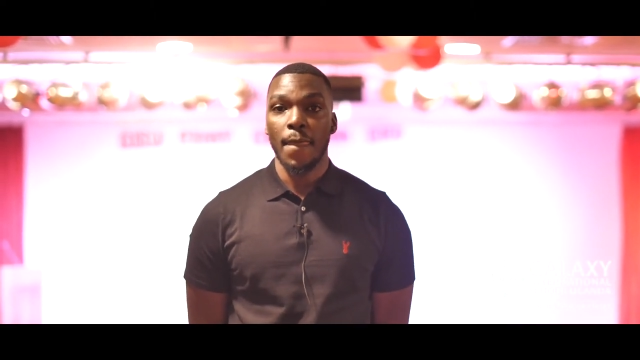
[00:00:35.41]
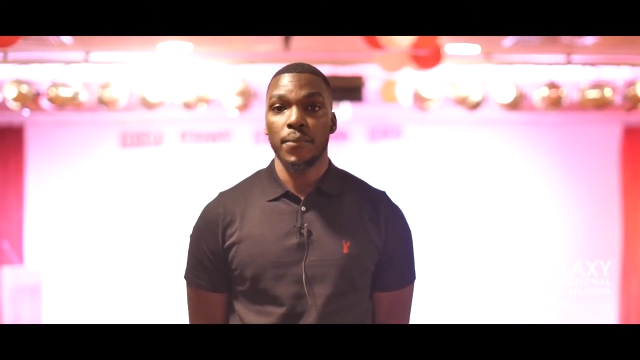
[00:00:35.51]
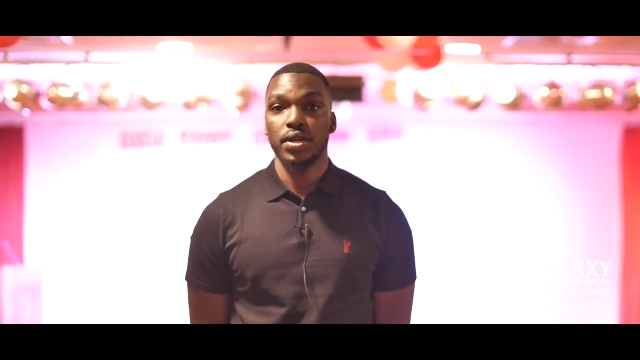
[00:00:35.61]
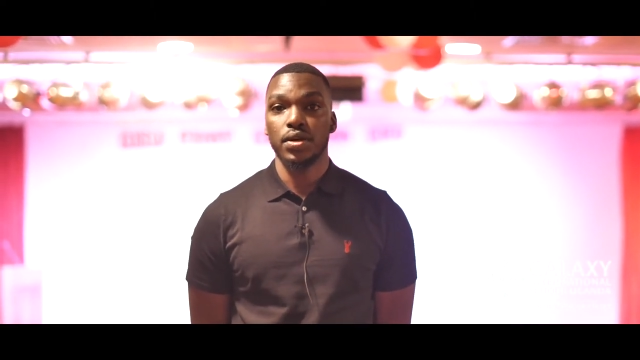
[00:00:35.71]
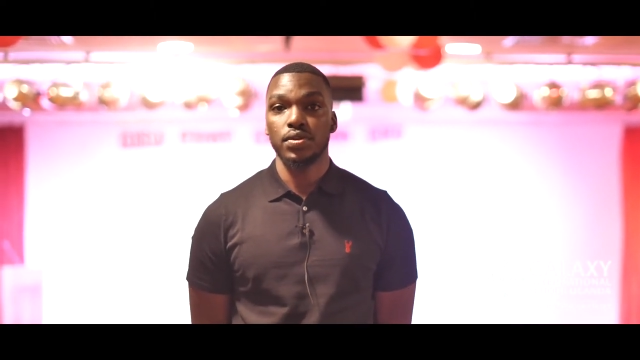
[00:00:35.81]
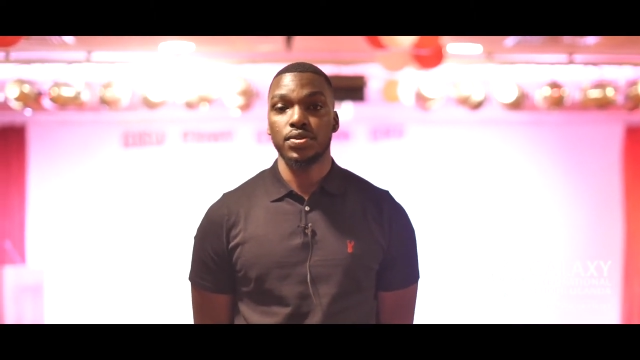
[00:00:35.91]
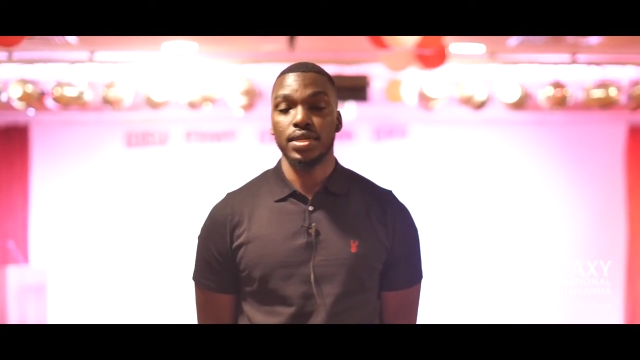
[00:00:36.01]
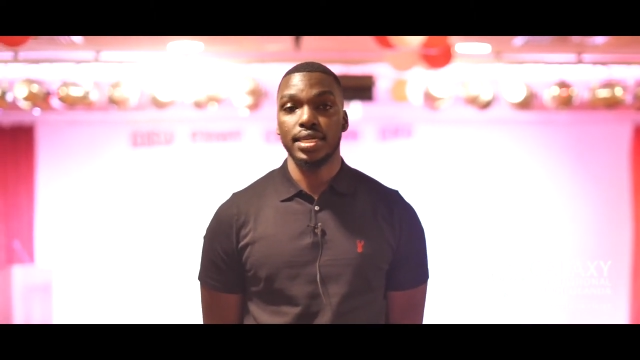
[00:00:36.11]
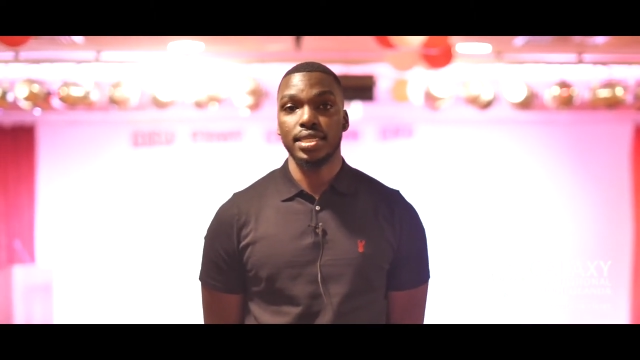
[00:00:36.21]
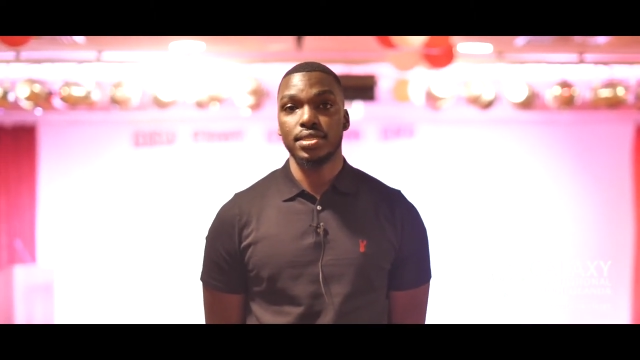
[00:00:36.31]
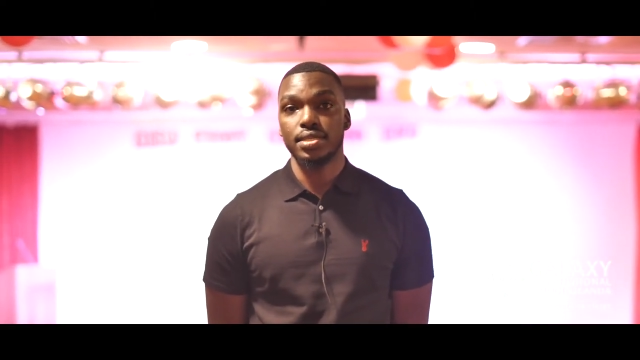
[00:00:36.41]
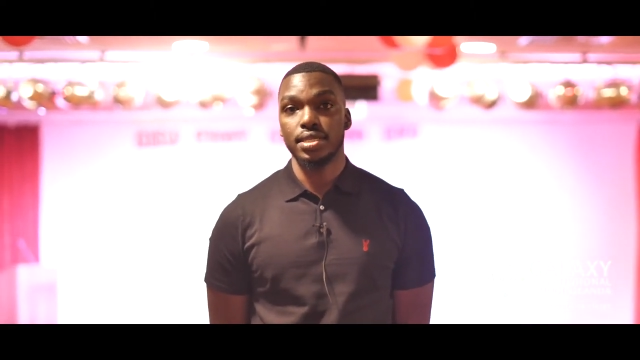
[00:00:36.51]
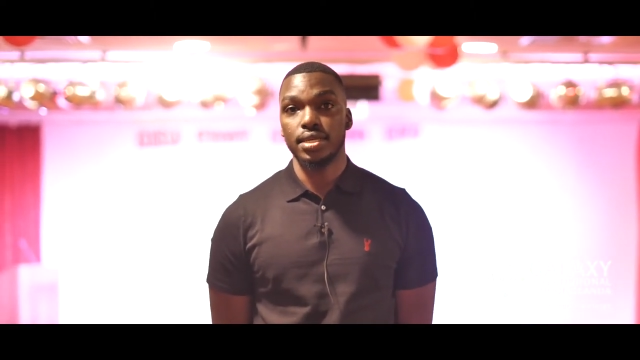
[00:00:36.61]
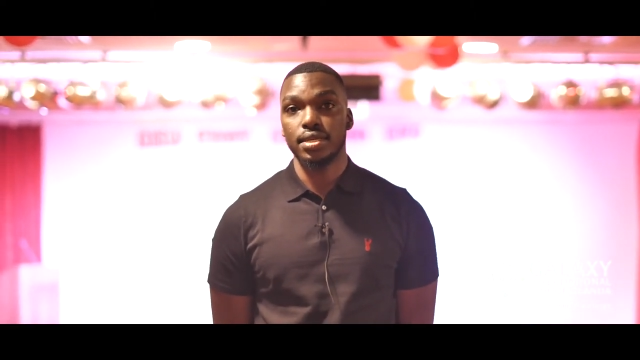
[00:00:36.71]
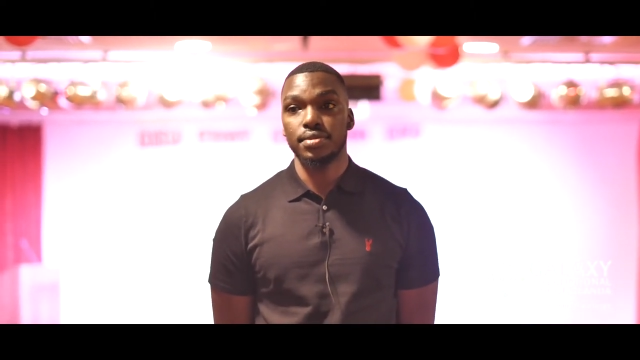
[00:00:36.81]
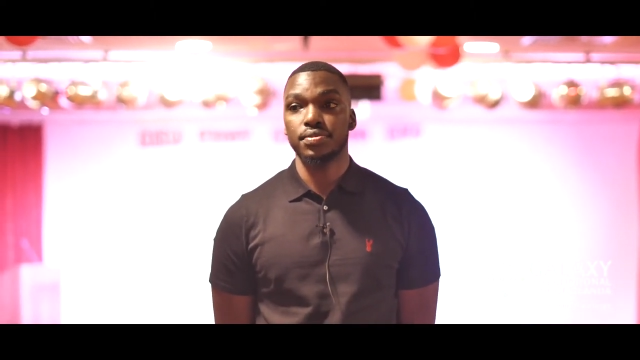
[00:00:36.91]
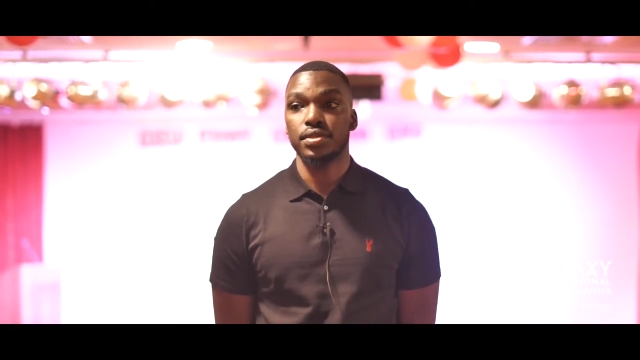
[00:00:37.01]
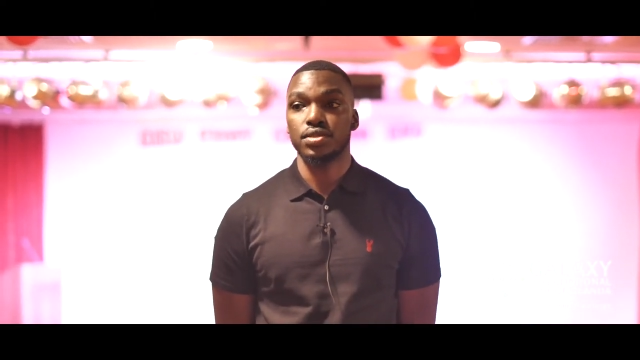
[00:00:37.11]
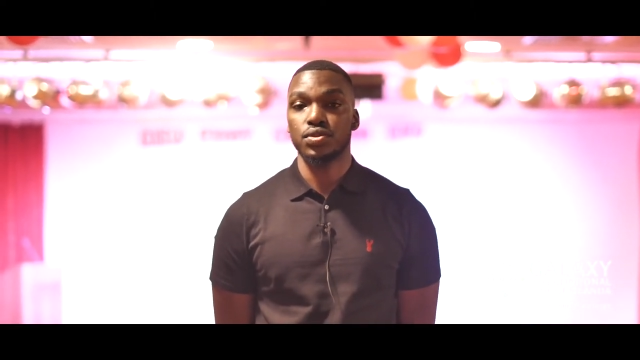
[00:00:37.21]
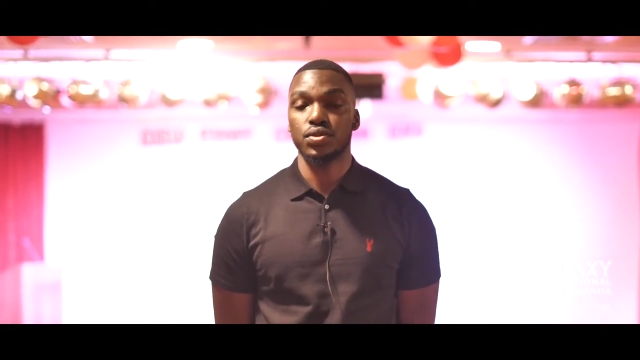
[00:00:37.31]
But now it's really nice to see
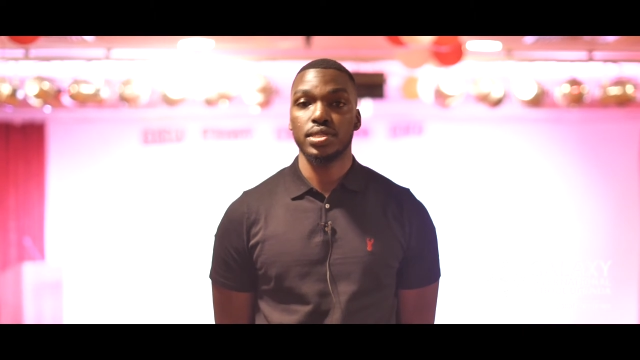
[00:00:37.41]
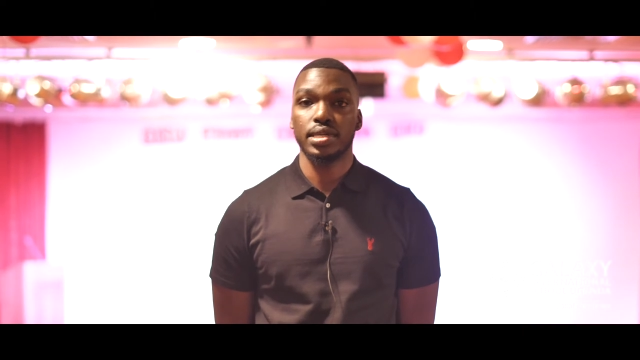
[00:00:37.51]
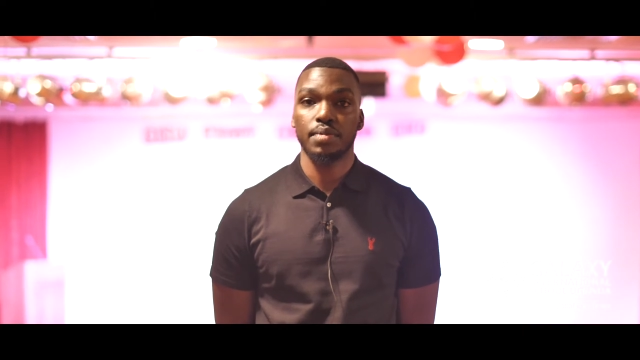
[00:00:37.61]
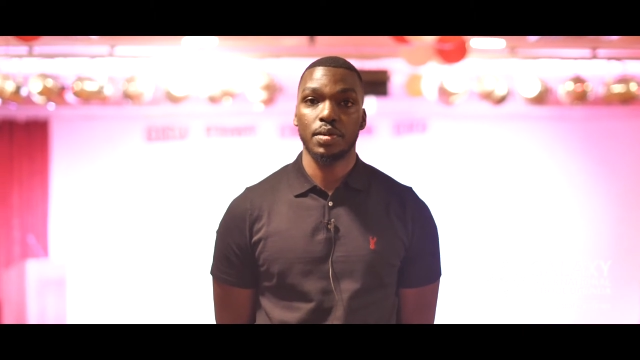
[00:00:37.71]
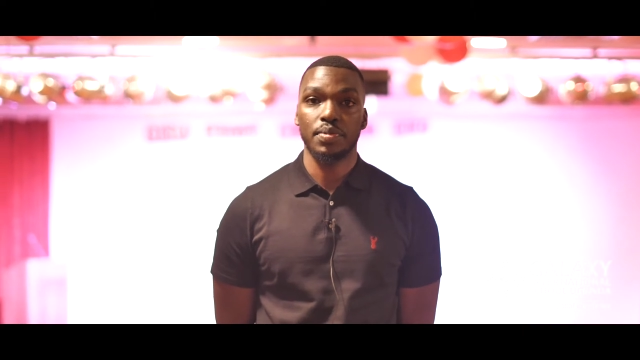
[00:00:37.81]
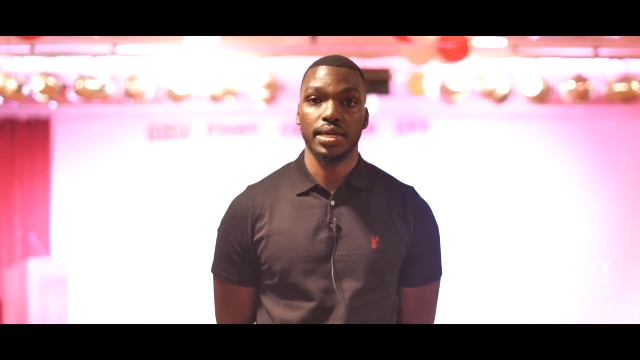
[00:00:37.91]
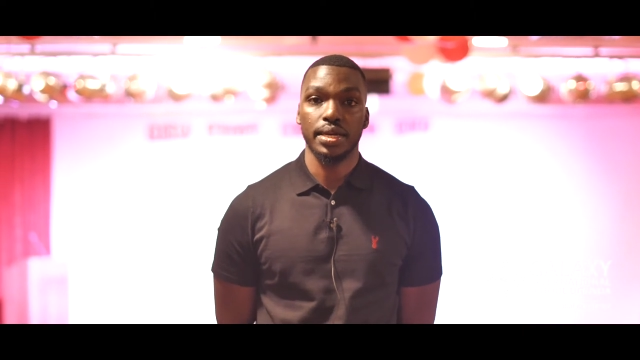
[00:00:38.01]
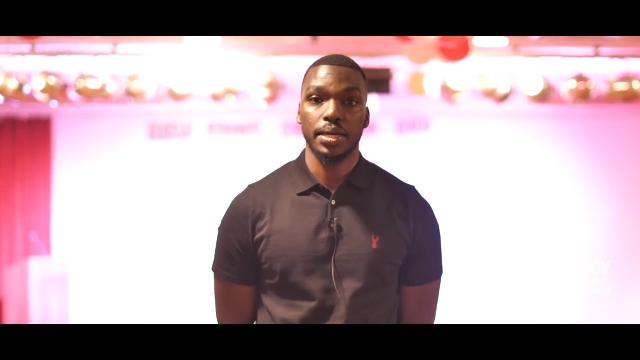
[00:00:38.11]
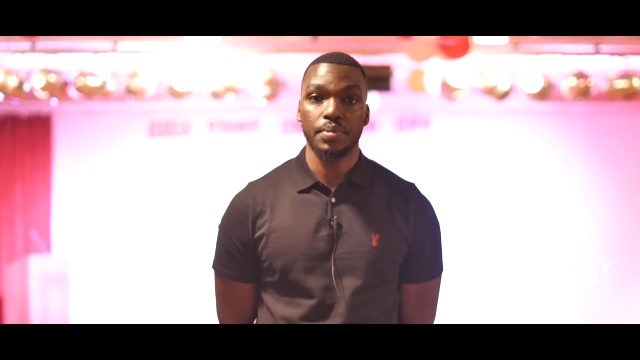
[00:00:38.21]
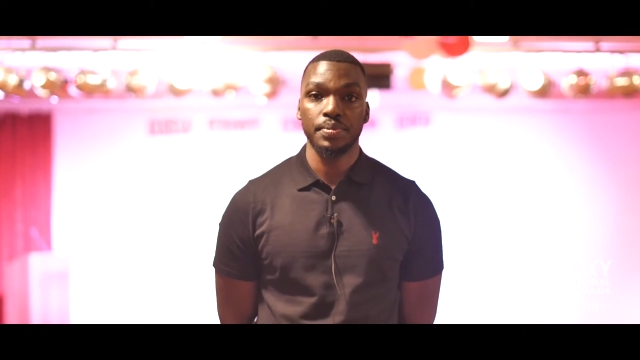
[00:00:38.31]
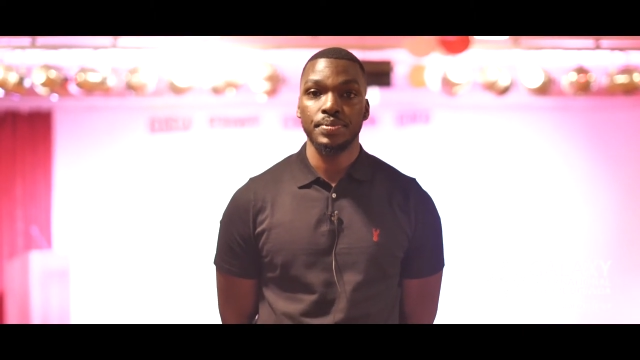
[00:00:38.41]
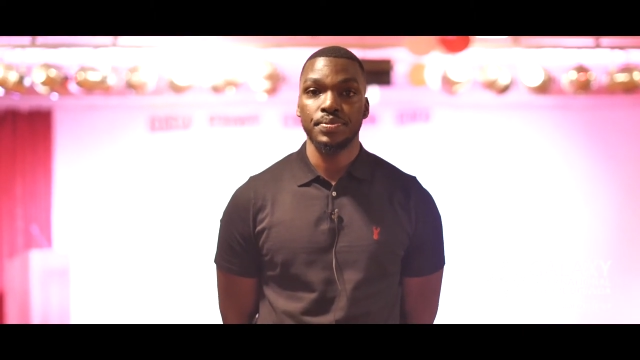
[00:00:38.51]
the school step up their game.